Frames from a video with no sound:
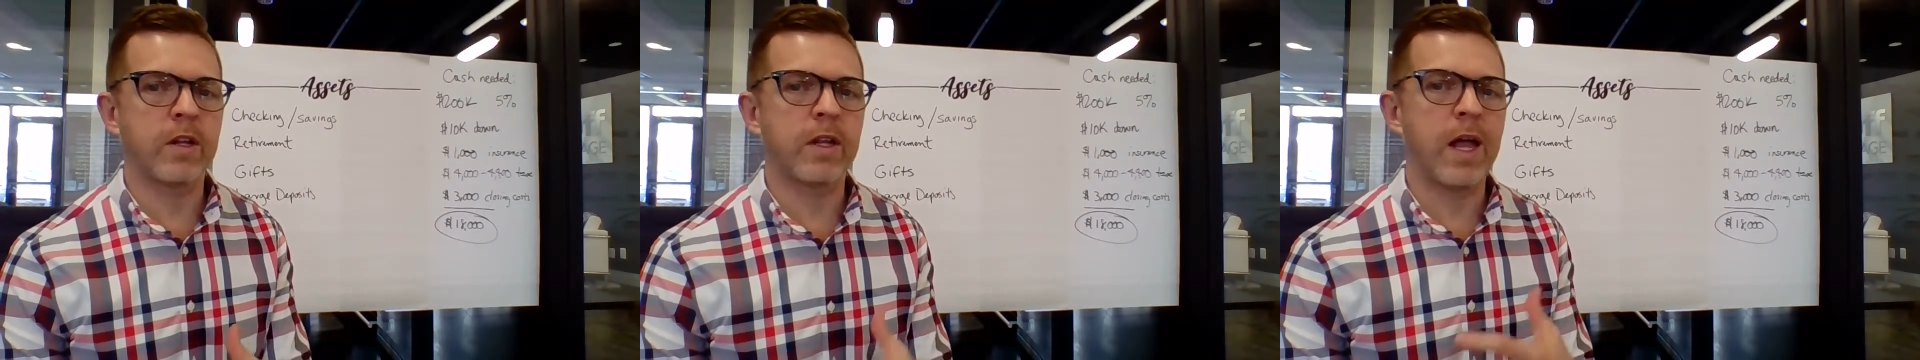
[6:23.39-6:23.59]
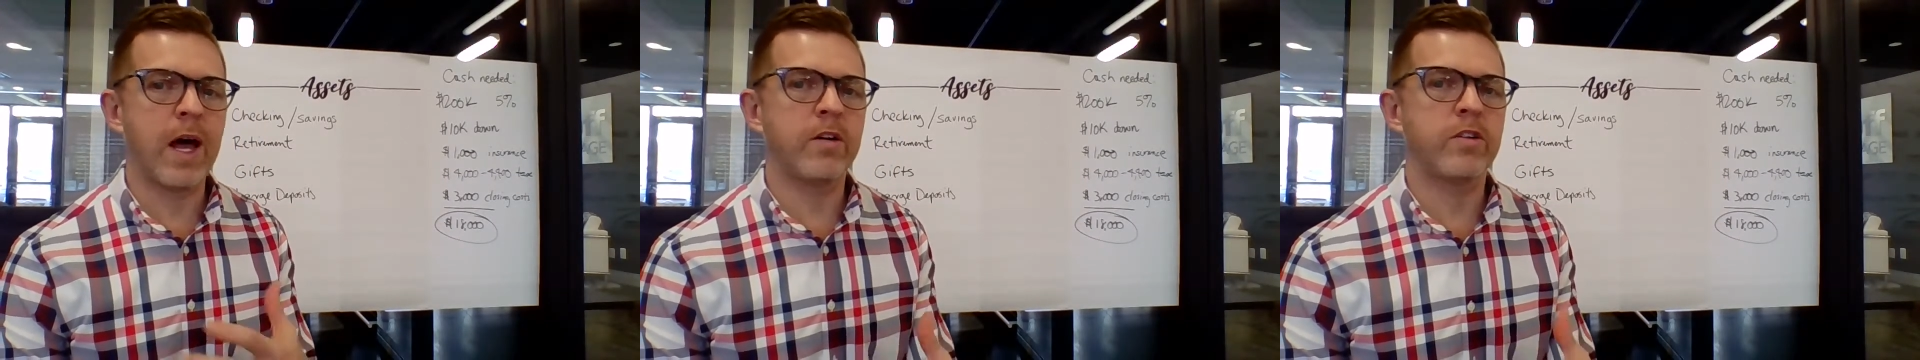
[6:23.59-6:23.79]

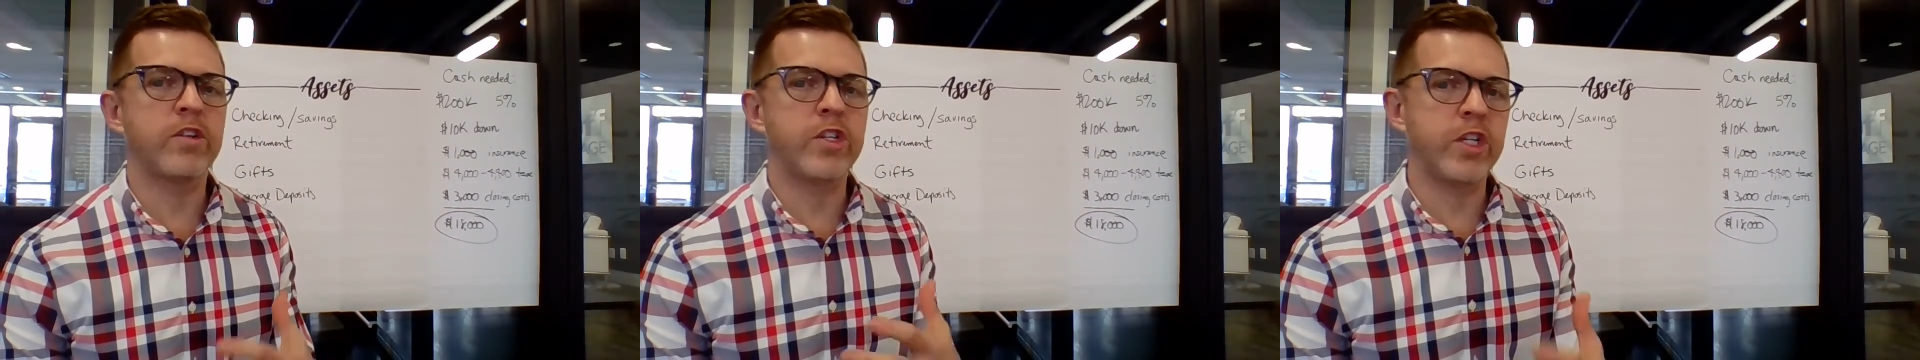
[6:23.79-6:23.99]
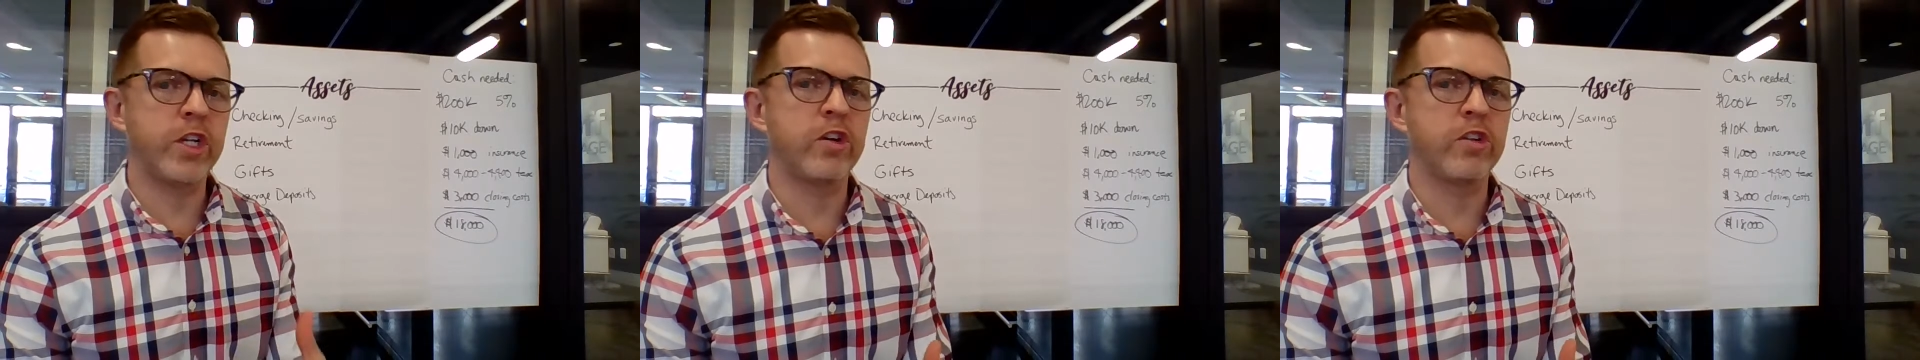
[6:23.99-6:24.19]

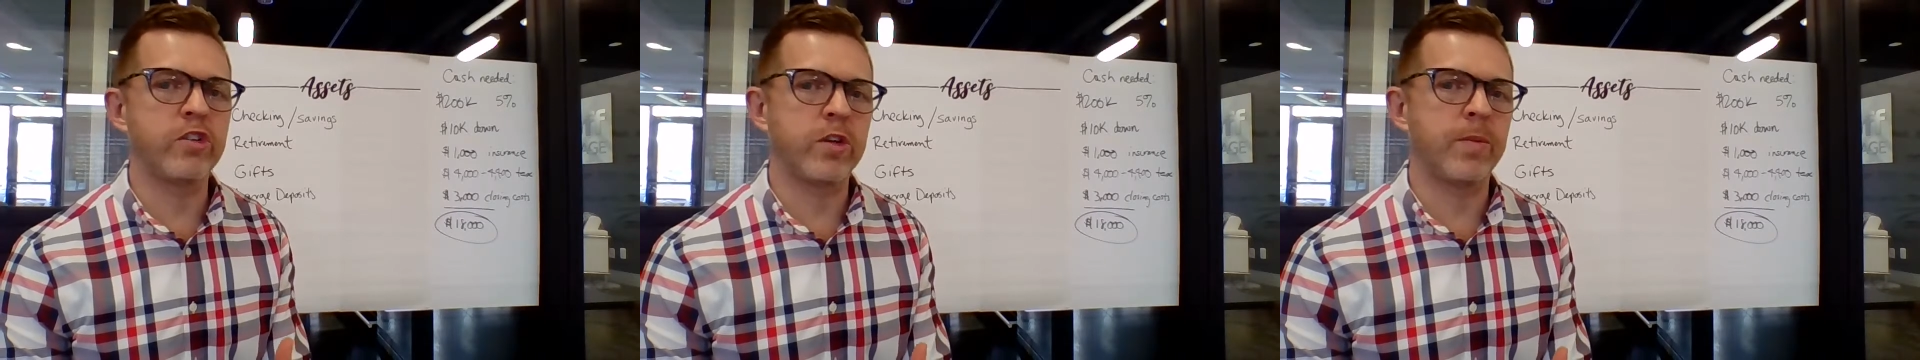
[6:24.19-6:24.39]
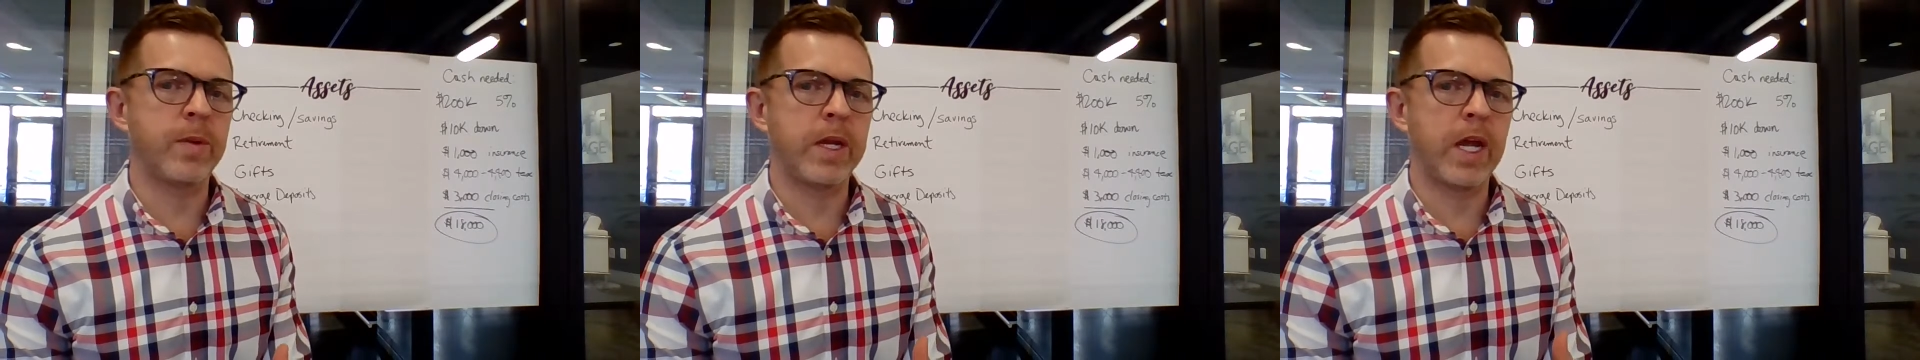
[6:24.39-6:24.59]
allows you
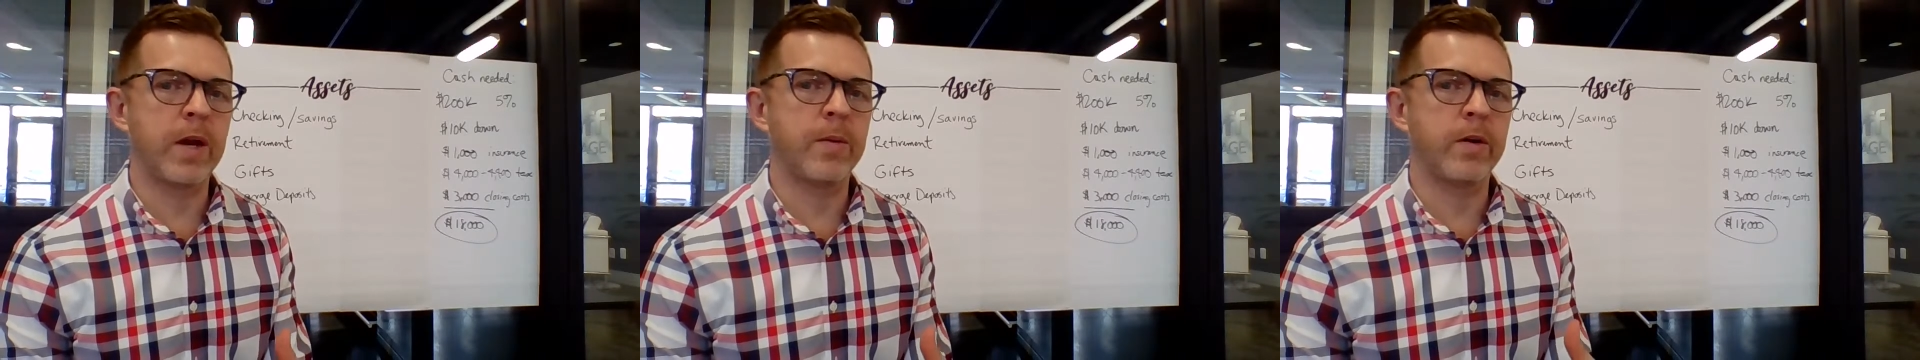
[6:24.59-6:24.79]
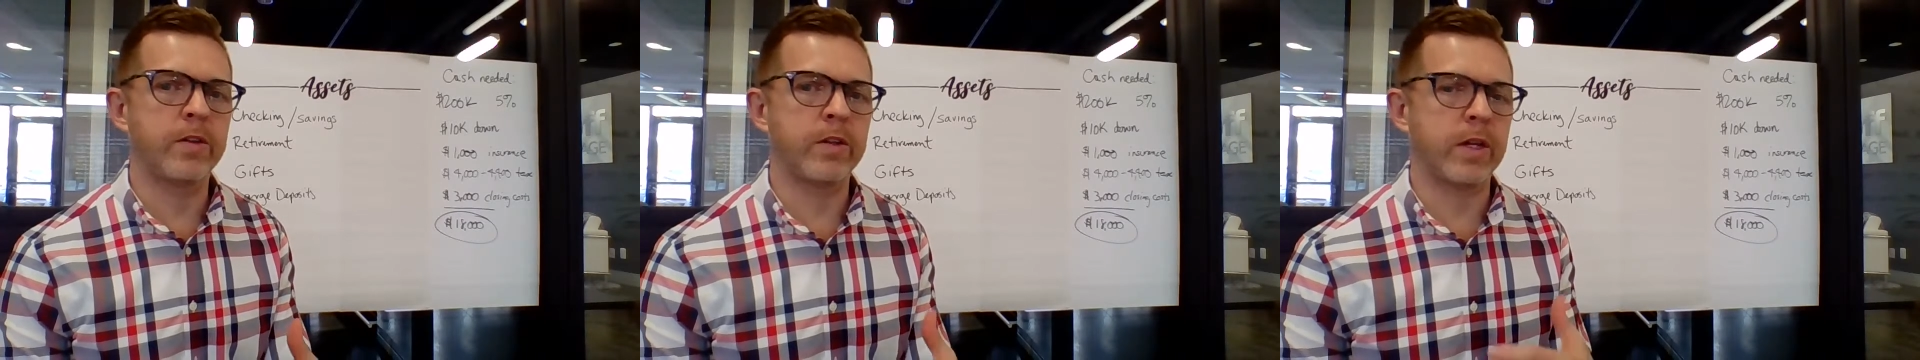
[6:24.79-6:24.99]
to be
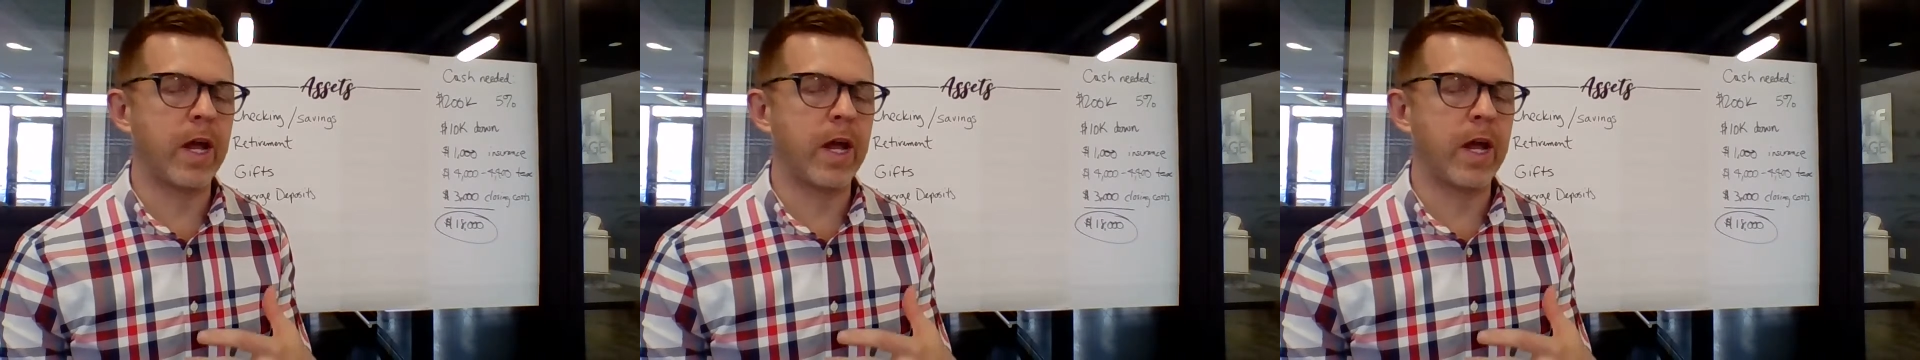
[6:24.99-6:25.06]
able to,